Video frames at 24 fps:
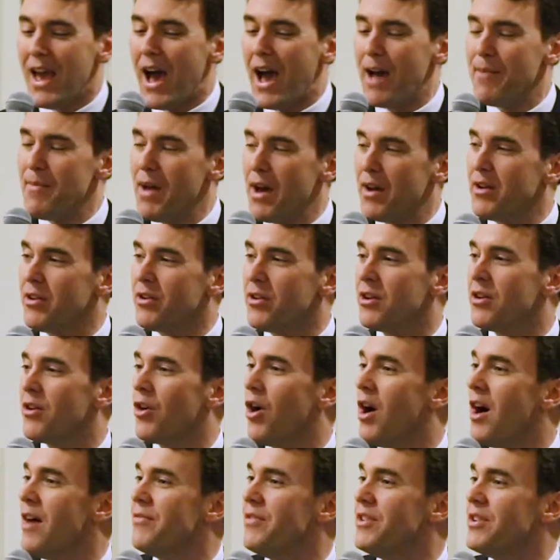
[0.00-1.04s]
I met her in
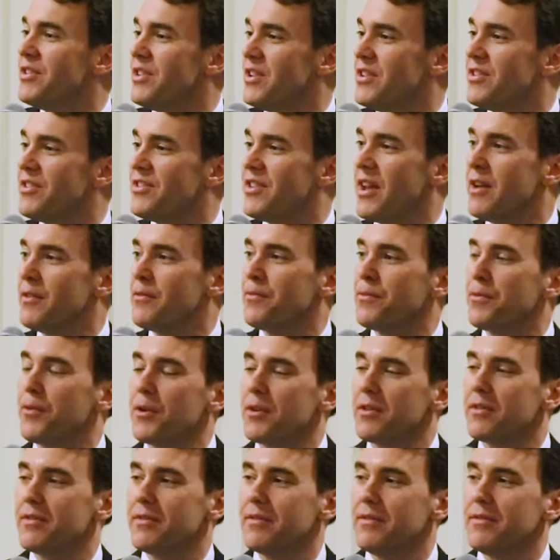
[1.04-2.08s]
her office at
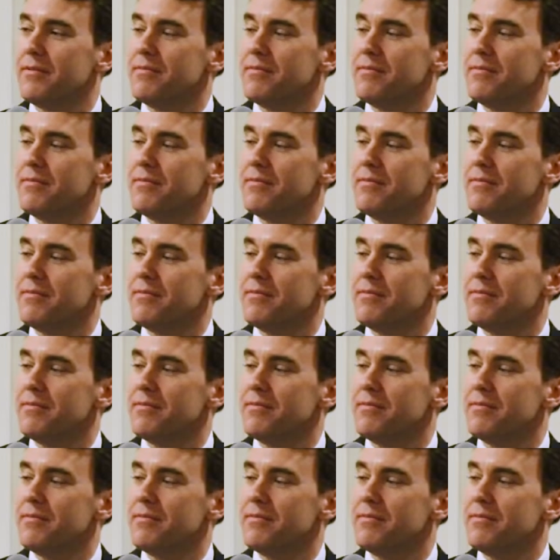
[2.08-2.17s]
Stanford,